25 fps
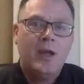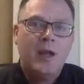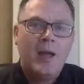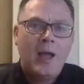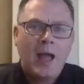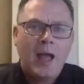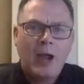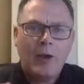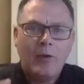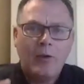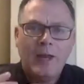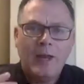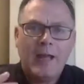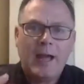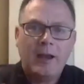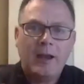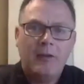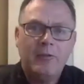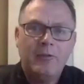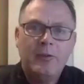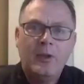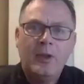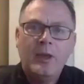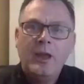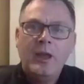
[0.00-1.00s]
and really kind
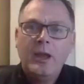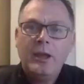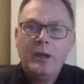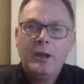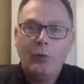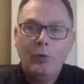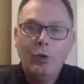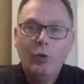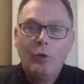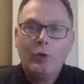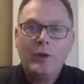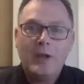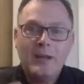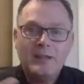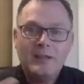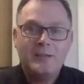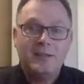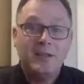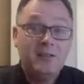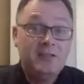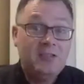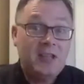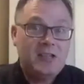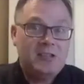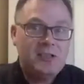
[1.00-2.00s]
of, look into the
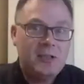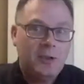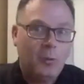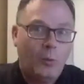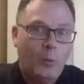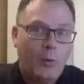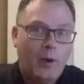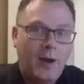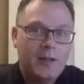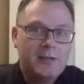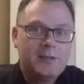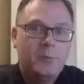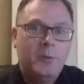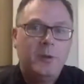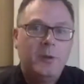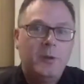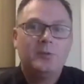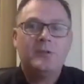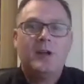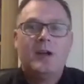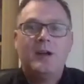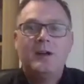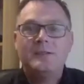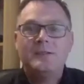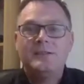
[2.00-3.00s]
digital whites of people's
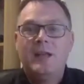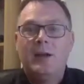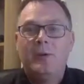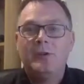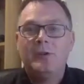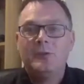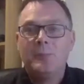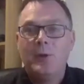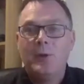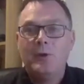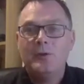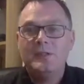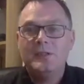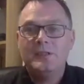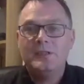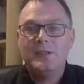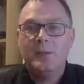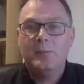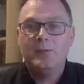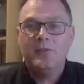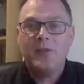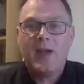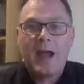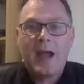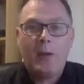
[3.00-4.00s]
eyes now, I suppose, in terms
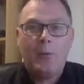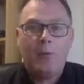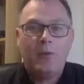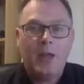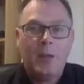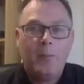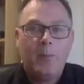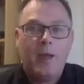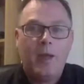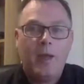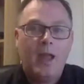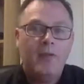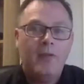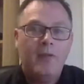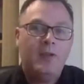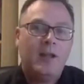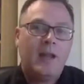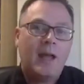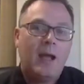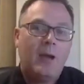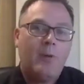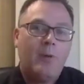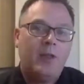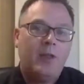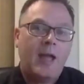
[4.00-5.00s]
of how are they behaving and
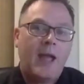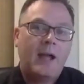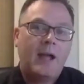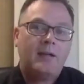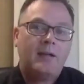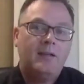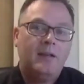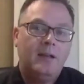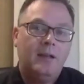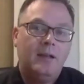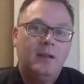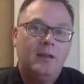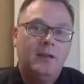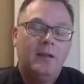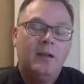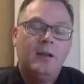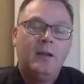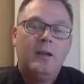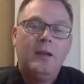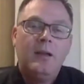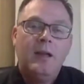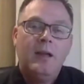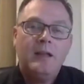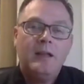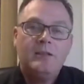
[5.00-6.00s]
how are they acting
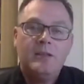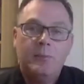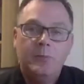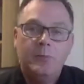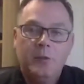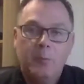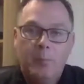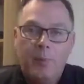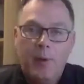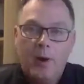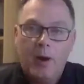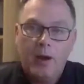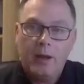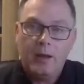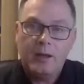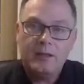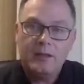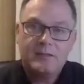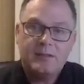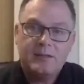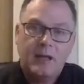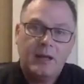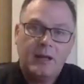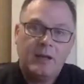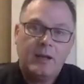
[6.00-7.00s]
in terms of buying and
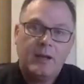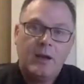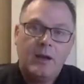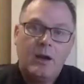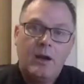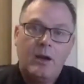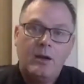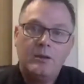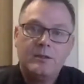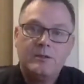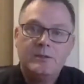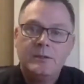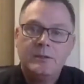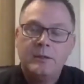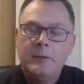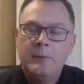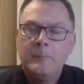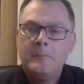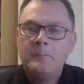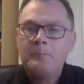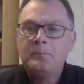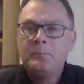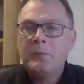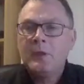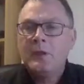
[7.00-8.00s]
selling cars.
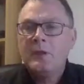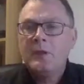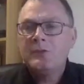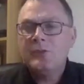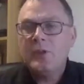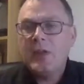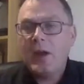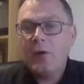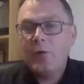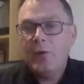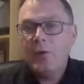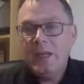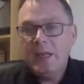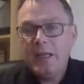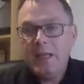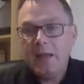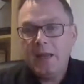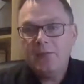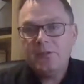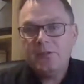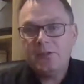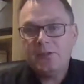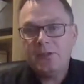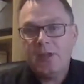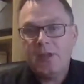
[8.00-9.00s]
So that really
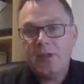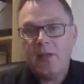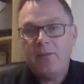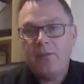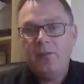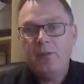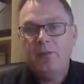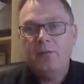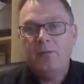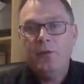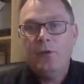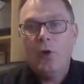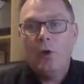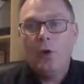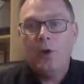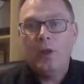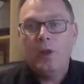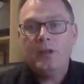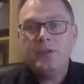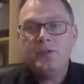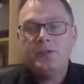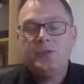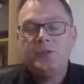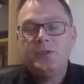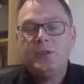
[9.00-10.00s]
gives us a level of
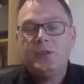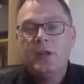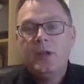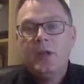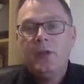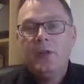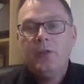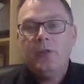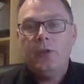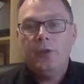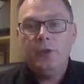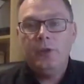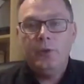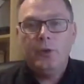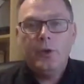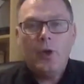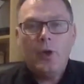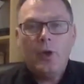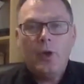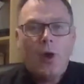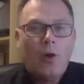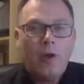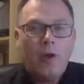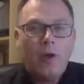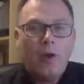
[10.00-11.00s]
knowledge that you
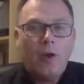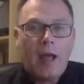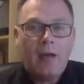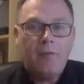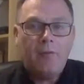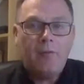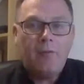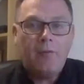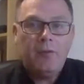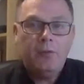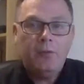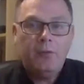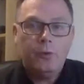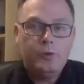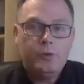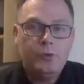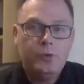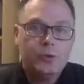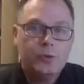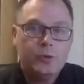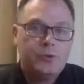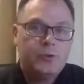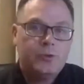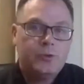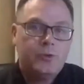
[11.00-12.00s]
can't have if you're
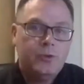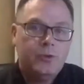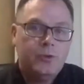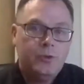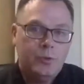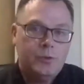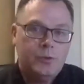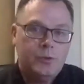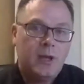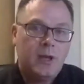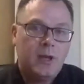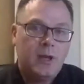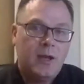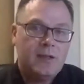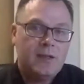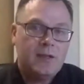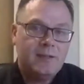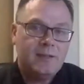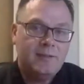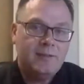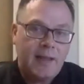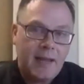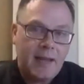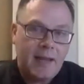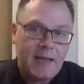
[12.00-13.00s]
just utilising
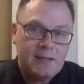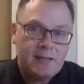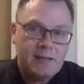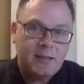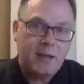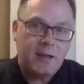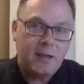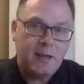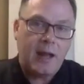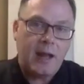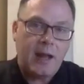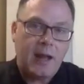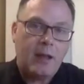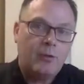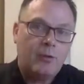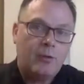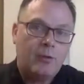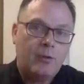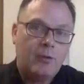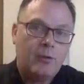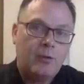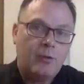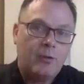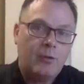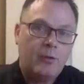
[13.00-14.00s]
data and
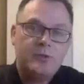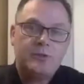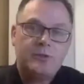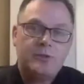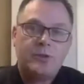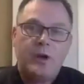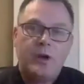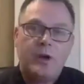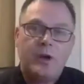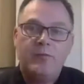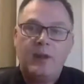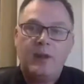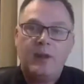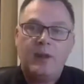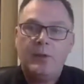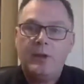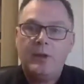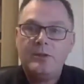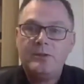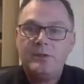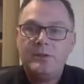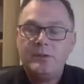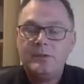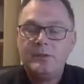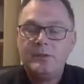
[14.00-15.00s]
algorithms to drive valuation.